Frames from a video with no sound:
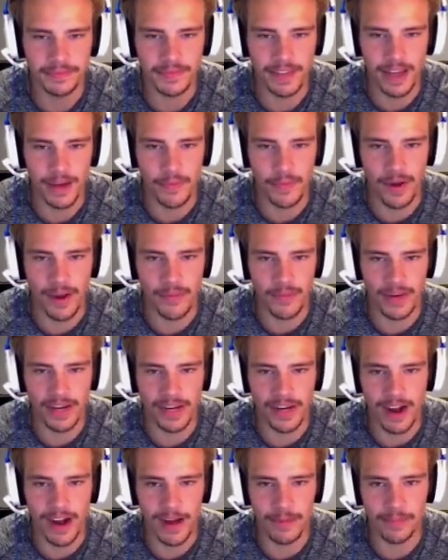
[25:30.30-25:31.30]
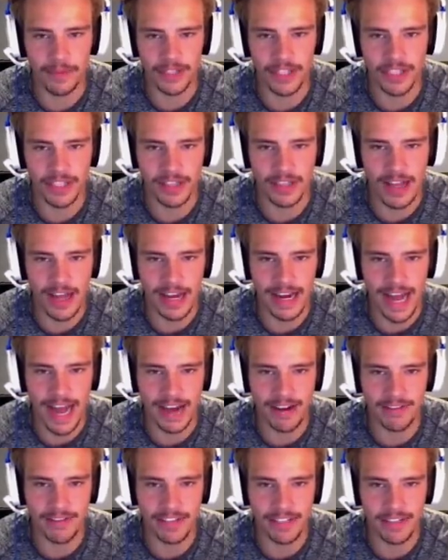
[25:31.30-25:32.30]
And, and we accomplished a lot out
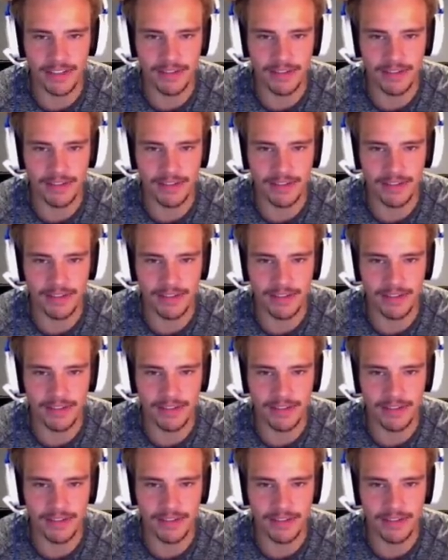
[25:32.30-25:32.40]
of it.